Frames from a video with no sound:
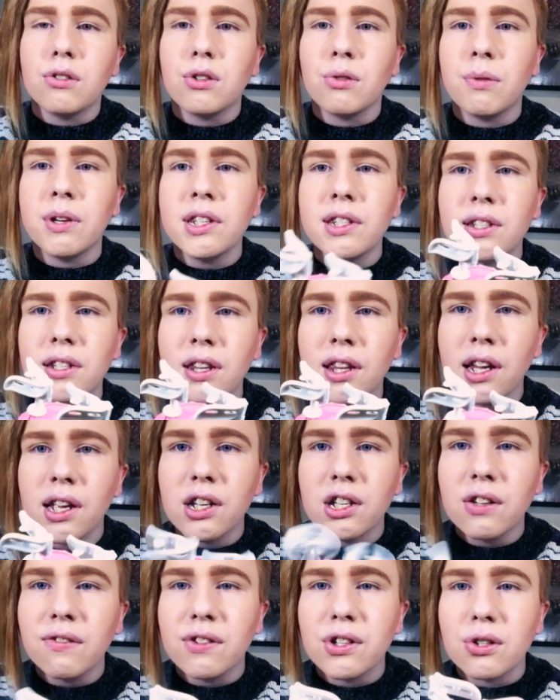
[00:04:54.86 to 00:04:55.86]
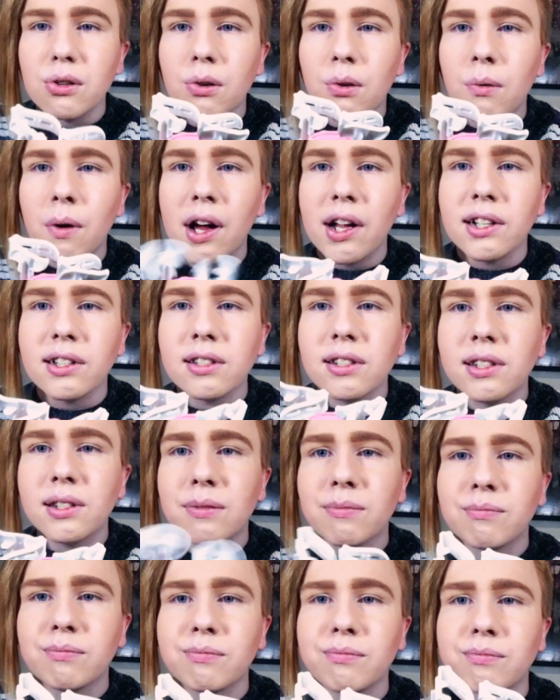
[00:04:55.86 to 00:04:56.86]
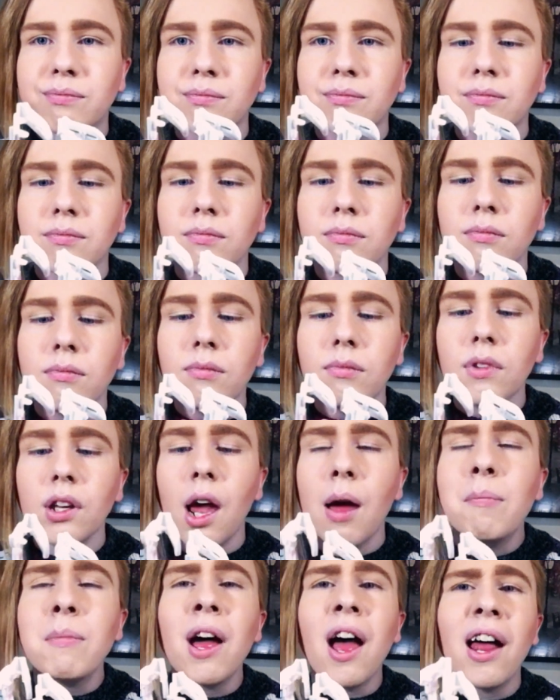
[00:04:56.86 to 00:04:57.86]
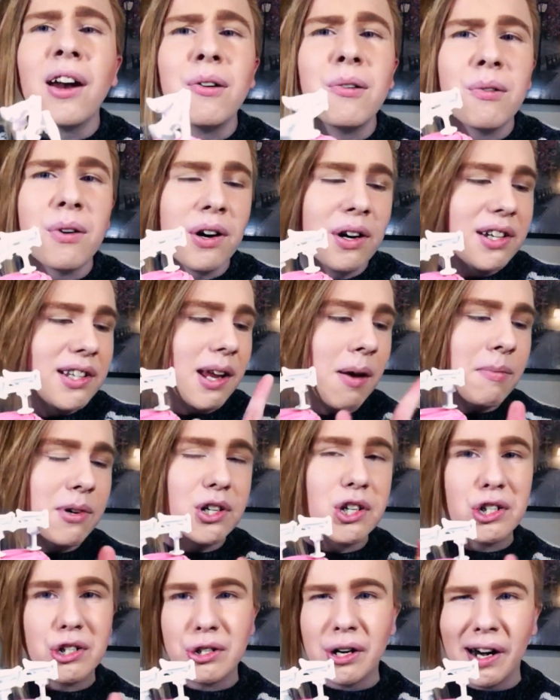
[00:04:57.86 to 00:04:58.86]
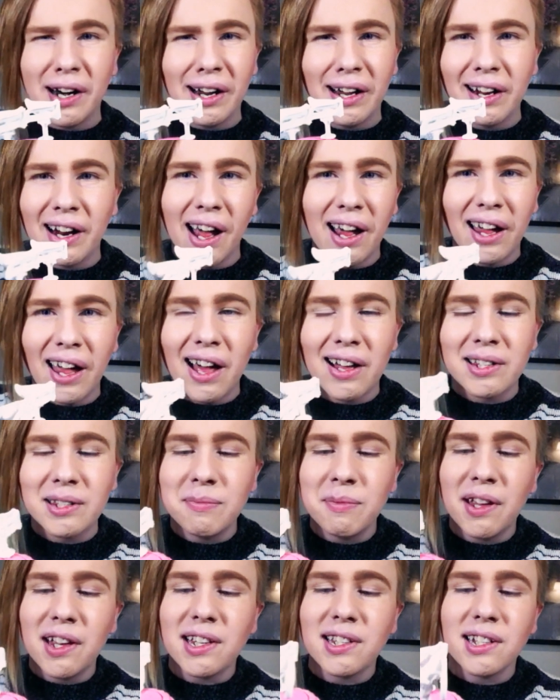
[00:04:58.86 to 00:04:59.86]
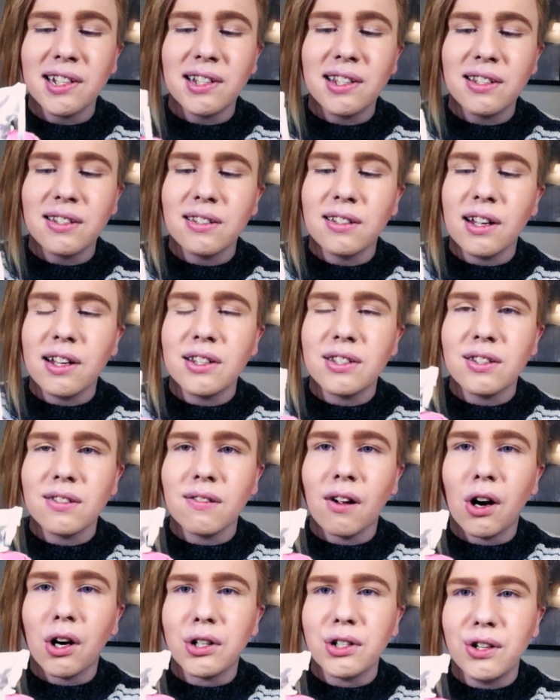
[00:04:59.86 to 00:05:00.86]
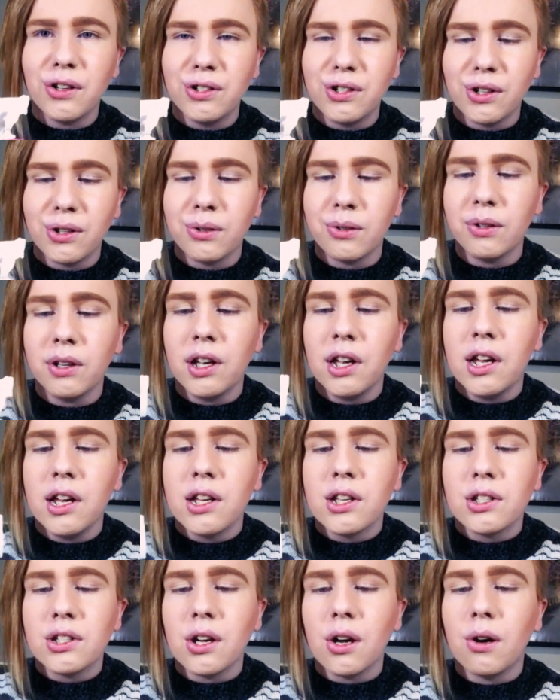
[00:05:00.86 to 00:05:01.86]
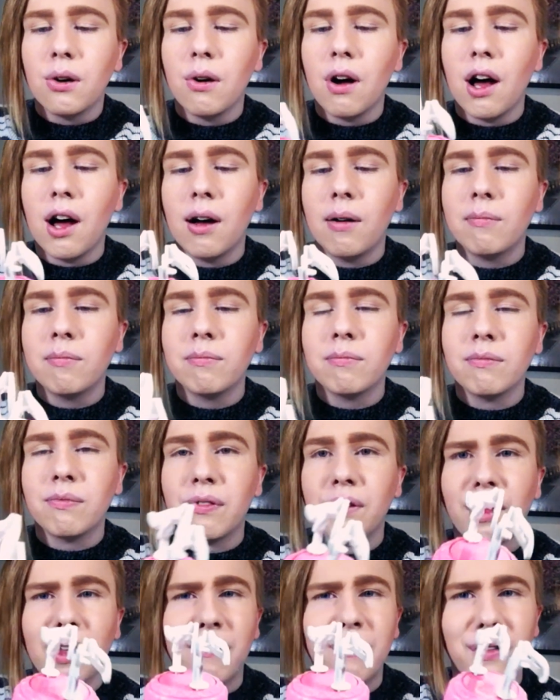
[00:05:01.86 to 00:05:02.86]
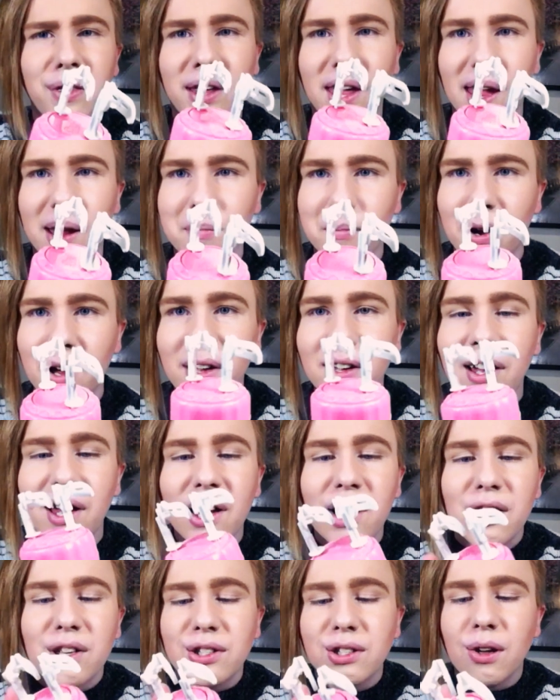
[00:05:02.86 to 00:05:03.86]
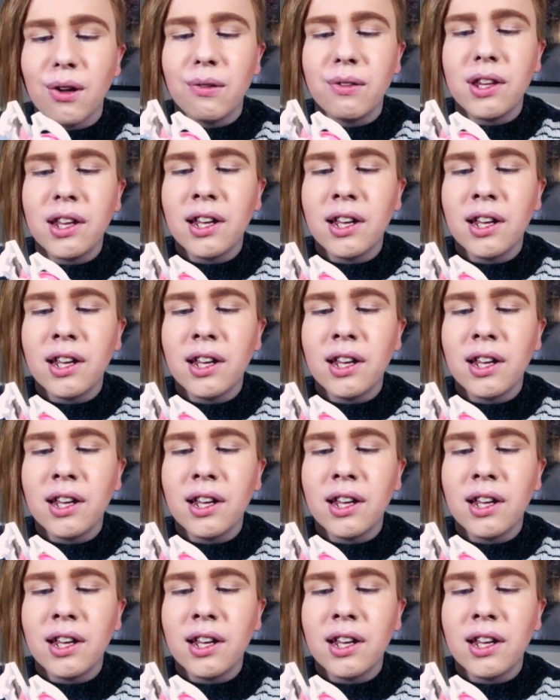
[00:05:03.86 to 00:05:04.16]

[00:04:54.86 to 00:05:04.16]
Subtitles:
twist the individual ones I don't want to demonstrate it, I guess, because it's hard to do. So, for the camera. So